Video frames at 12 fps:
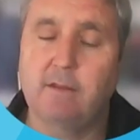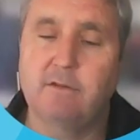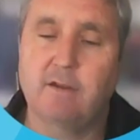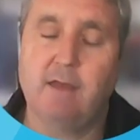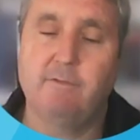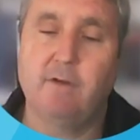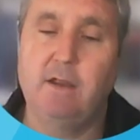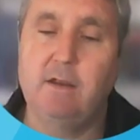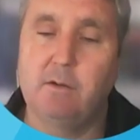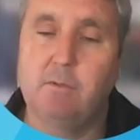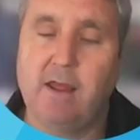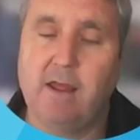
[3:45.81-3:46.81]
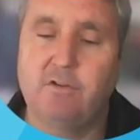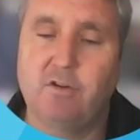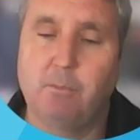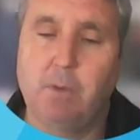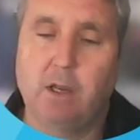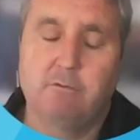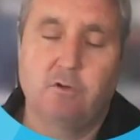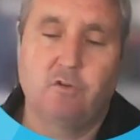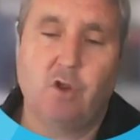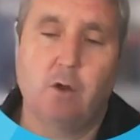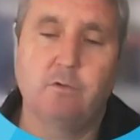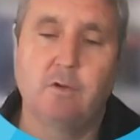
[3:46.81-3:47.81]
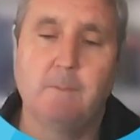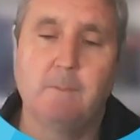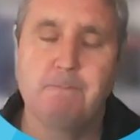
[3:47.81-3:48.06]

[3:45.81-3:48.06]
to caffeine and it would have similar results.